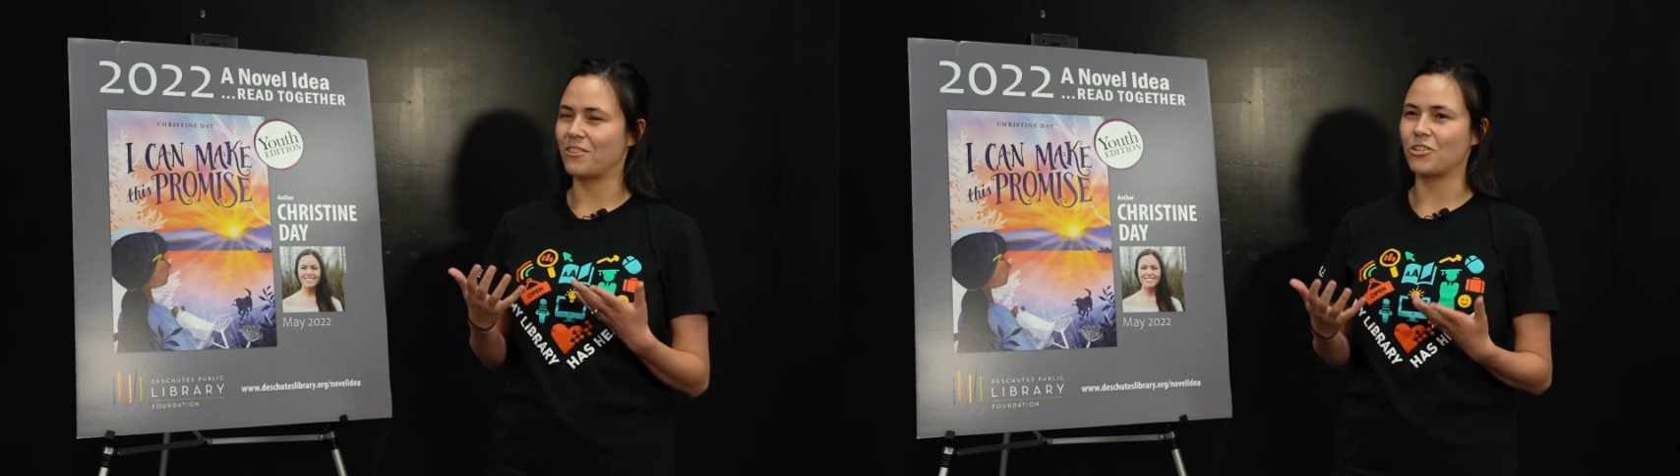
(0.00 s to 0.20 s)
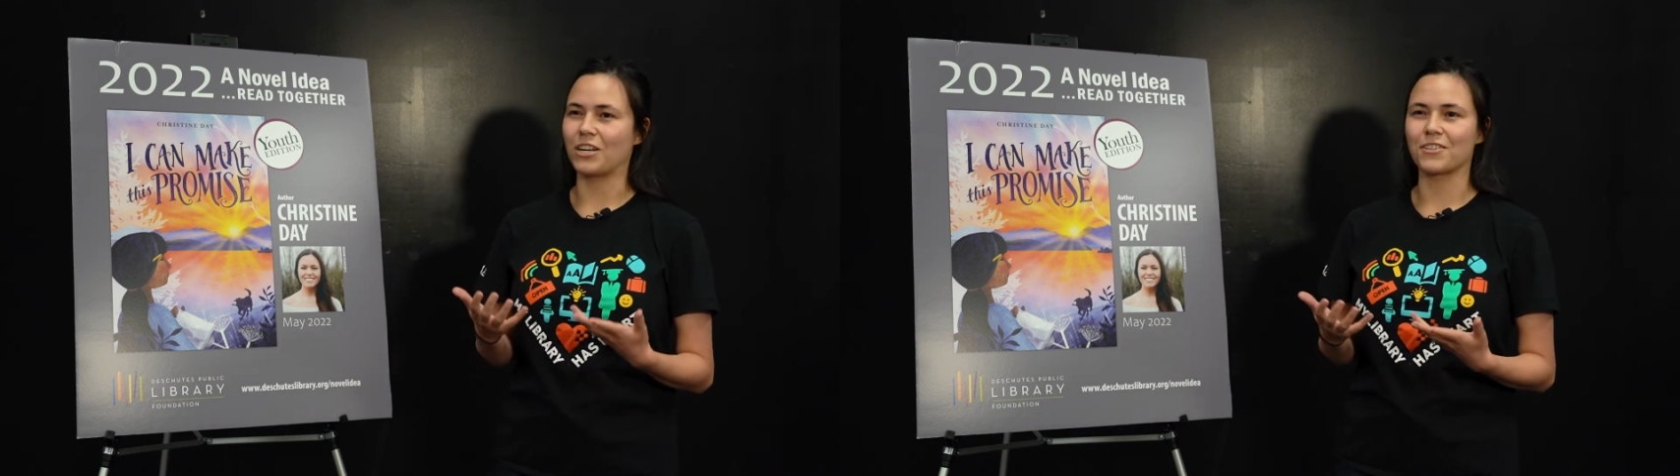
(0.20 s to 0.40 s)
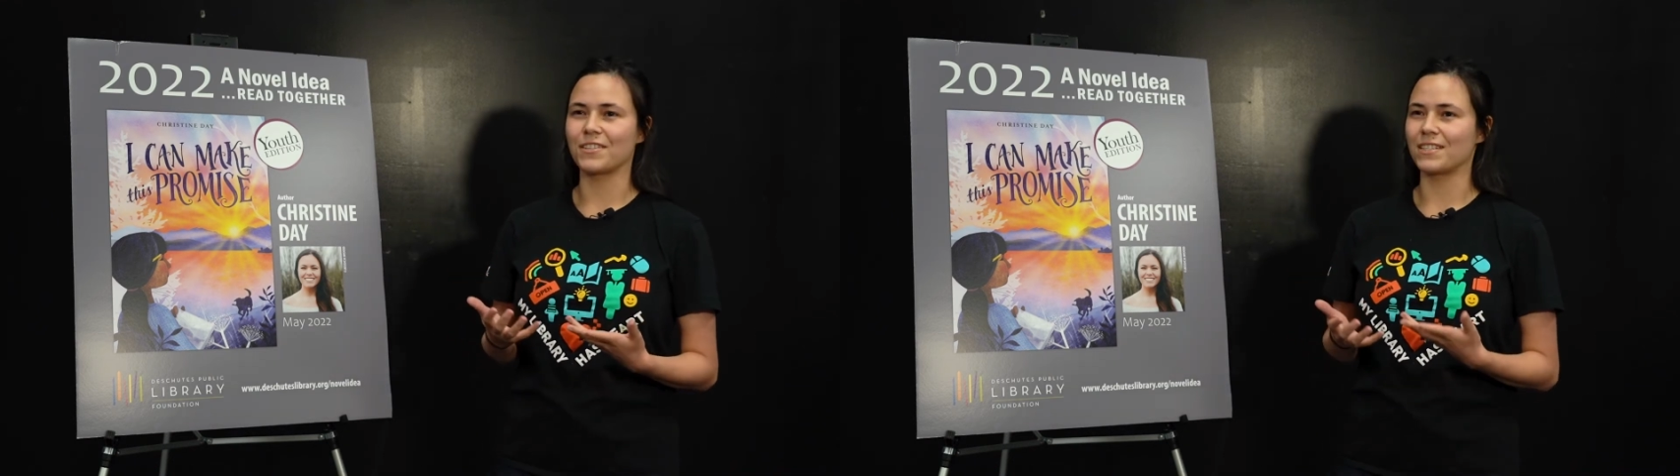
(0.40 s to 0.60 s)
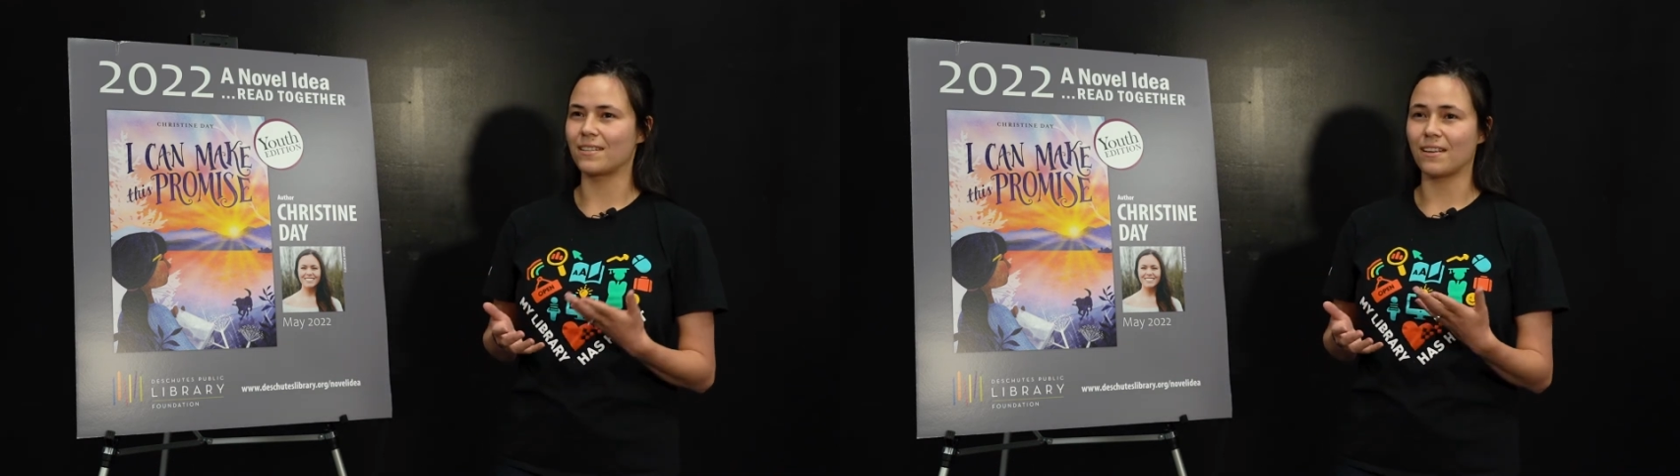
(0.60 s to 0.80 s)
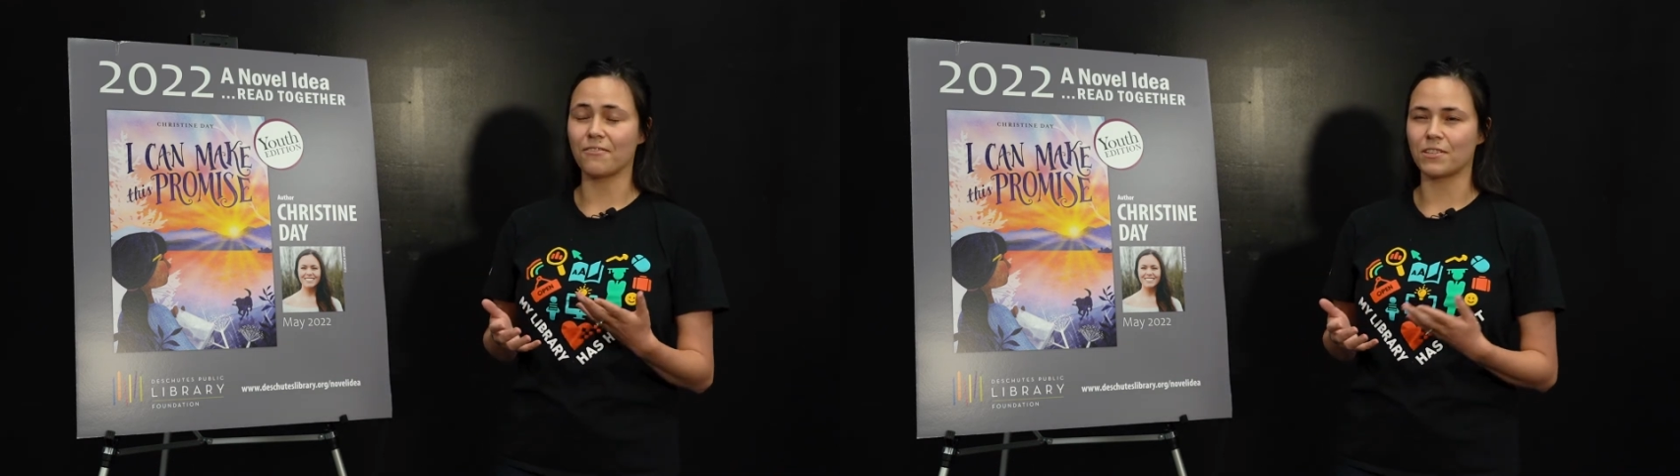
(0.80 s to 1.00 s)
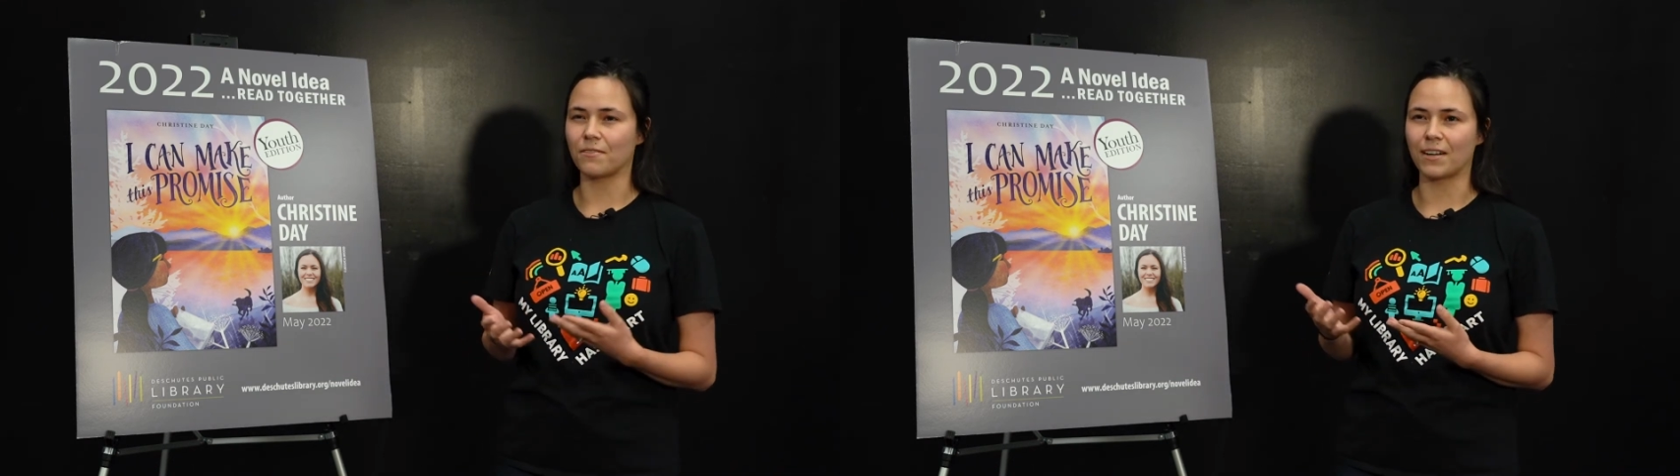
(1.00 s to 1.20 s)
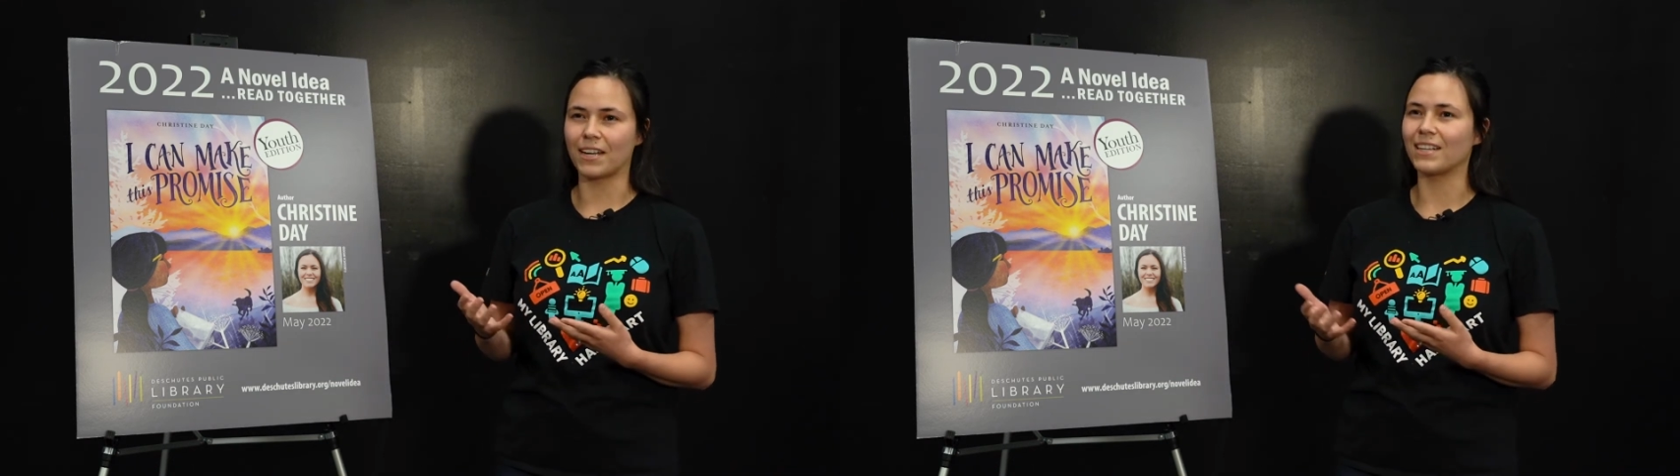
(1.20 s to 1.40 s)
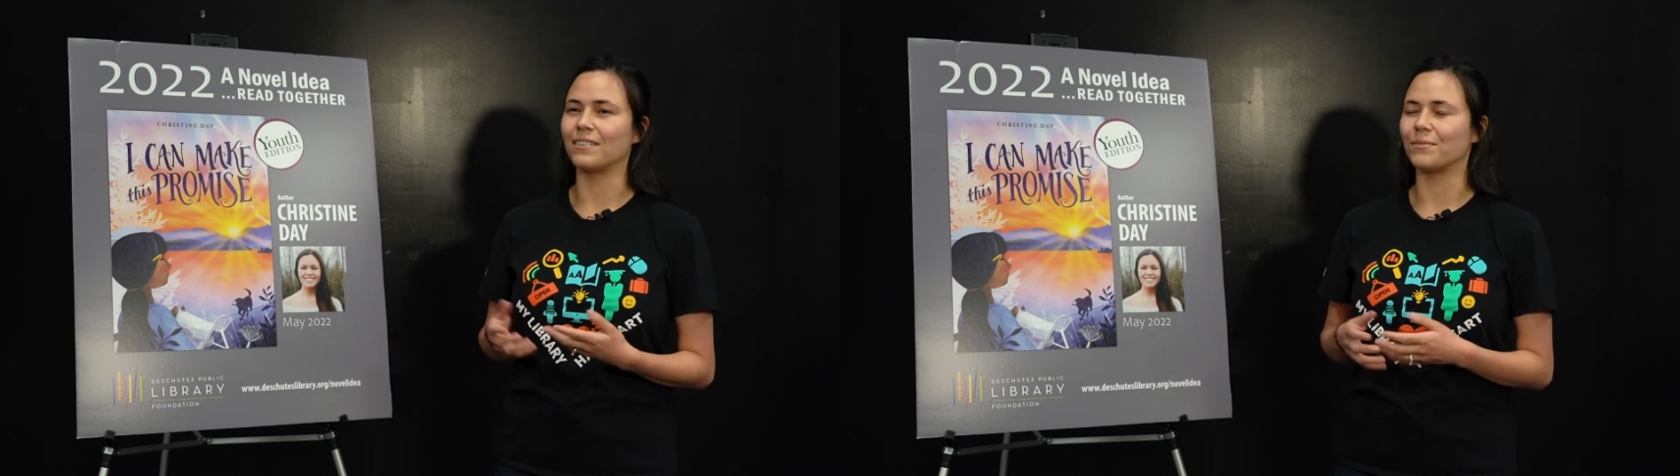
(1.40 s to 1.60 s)
rejections left and
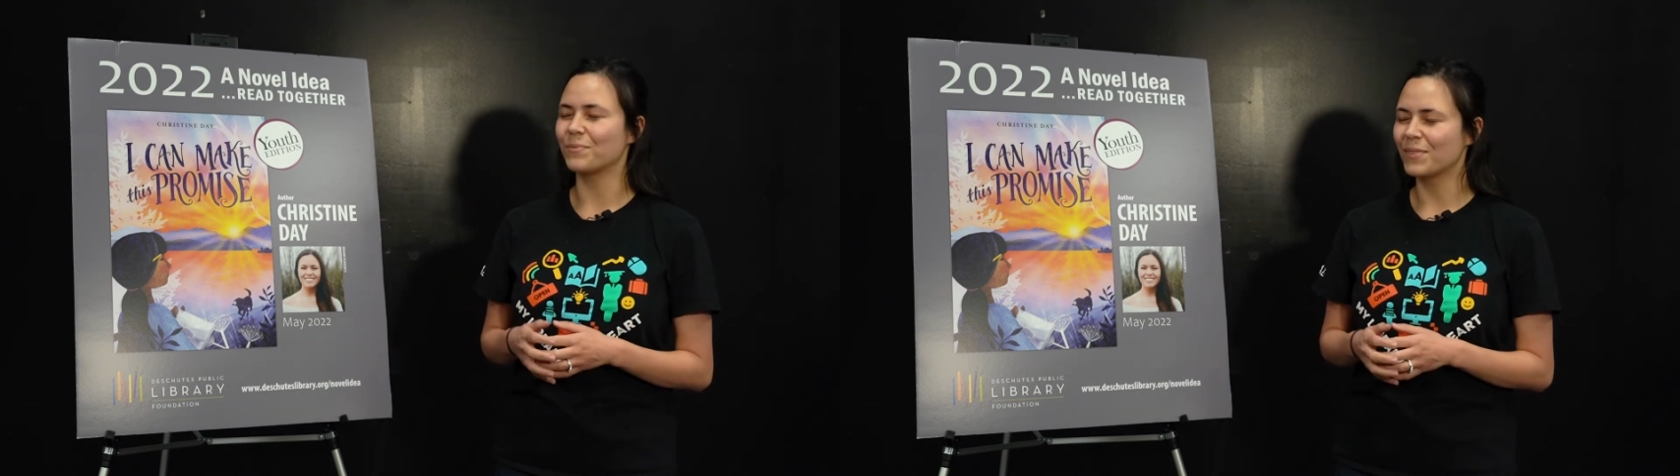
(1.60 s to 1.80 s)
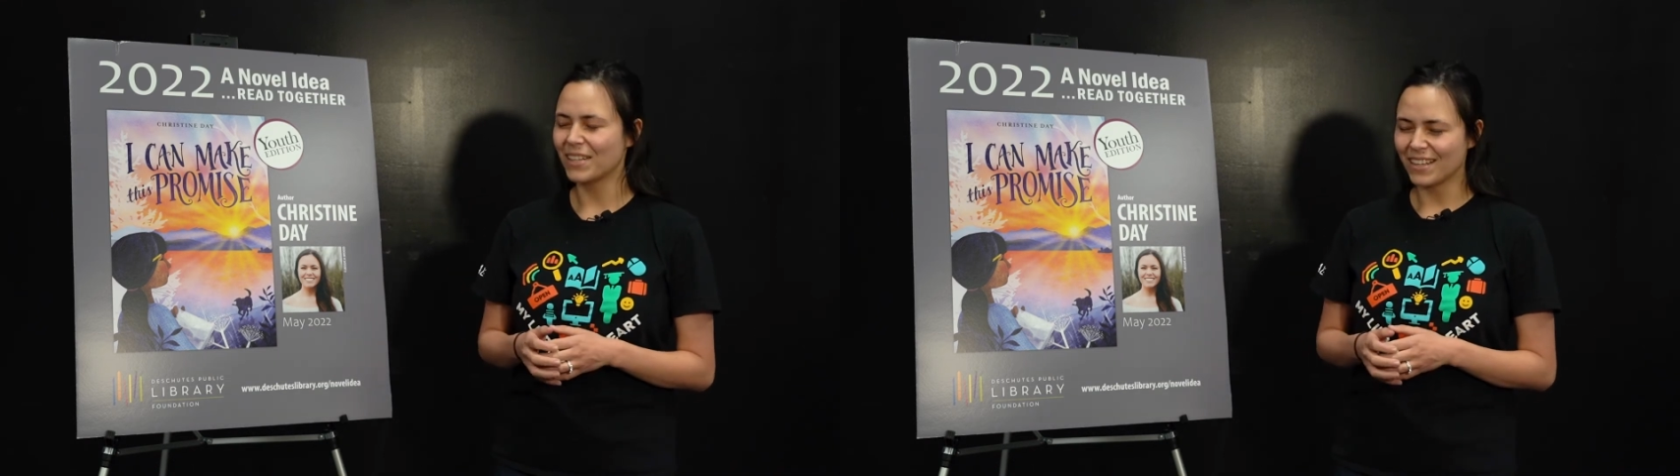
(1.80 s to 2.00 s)
right. And